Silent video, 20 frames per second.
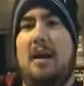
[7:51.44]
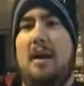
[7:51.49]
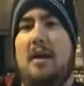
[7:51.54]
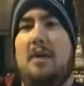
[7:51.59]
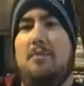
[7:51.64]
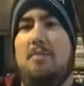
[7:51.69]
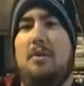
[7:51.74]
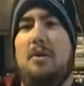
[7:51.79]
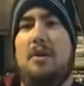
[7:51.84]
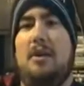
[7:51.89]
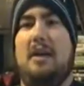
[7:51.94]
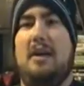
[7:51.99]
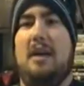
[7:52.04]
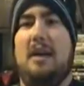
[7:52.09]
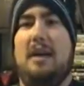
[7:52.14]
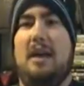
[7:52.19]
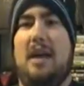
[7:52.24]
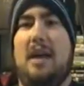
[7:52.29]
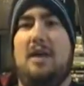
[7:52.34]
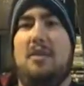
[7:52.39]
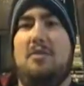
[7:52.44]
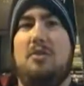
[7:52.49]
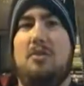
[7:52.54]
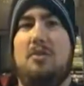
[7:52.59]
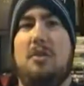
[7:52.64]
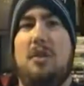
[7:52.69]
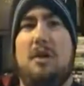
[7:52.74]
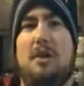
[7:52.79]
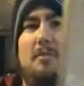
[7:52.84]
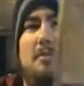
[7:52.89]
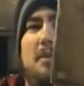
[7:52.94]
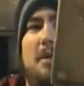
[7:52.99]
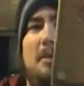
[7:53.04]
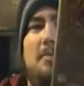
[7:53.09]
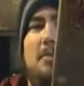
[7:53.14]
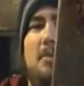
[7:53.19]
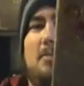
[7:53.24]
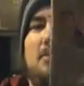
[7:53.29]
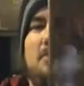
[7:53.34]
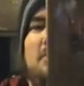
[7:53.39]
I put it in a case already, but I
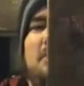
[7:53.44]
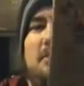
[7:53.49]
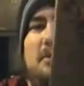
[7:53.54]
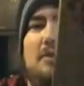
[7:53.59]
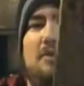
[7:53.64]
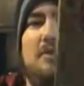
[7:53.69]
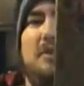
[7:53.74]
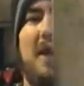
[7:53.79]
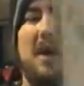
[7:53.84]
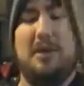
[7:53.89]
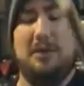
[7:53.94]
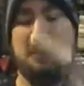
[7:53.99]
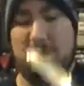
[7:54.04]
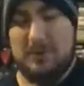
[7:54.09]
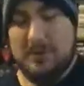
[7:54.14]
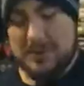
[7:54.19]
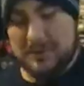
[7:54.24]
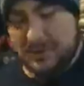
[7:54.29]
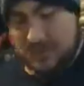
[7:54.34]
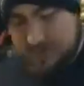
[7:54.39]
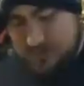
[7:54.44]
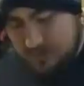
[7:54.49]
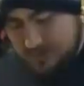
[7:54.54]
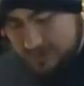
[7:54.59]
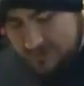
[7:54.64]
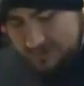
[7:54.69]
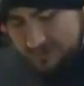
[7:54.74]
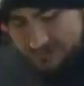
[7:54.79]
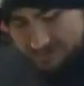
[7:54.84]
promise you it's factory sealed.